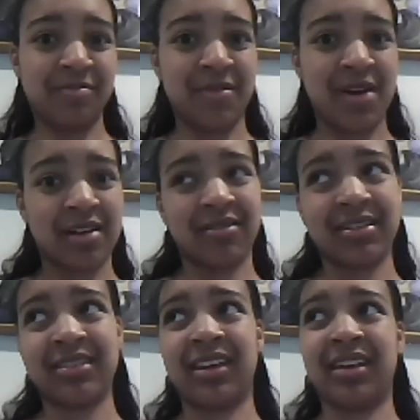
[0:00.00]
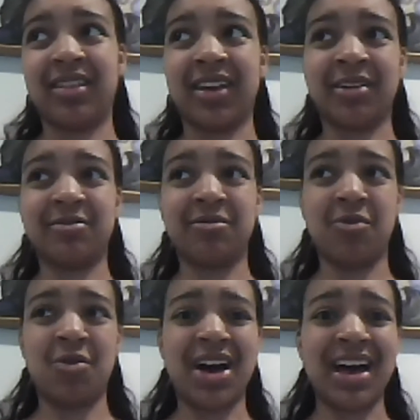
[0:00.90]
democracy. Like,
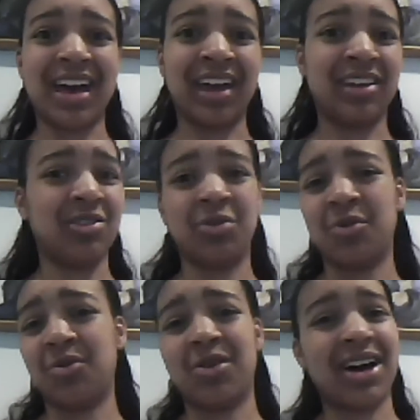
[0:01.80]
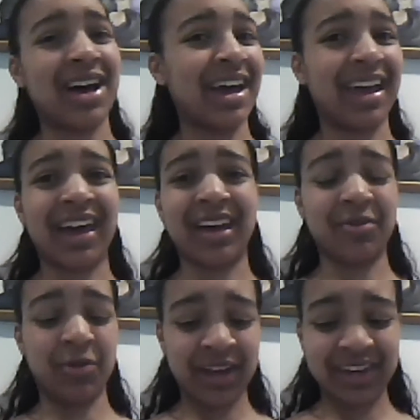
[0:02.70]
why, dude? Why? I
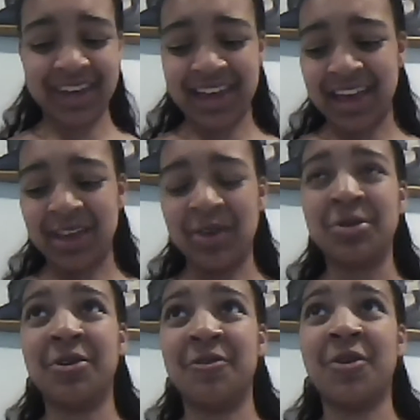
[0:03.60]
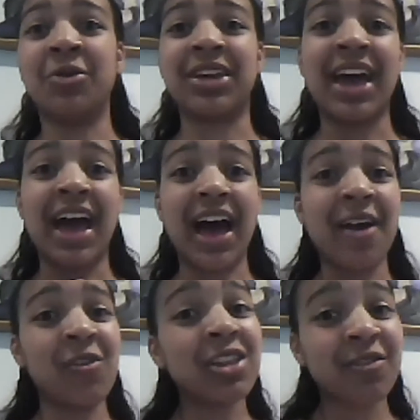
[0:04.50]
want you to vote.
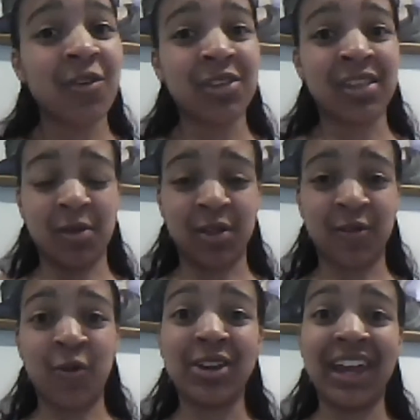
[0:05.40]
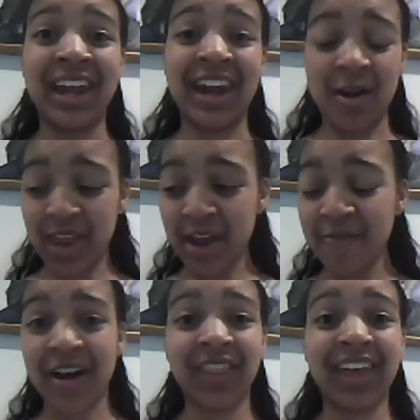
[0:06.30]
I've wanted to vote since I was 14, and now that I
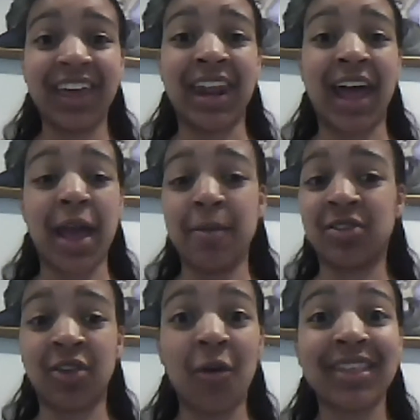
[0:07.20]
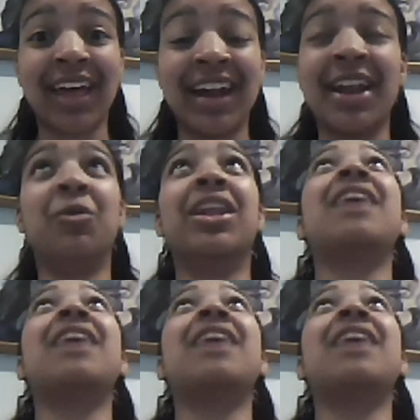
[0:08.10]
finally can, I am so excited and I want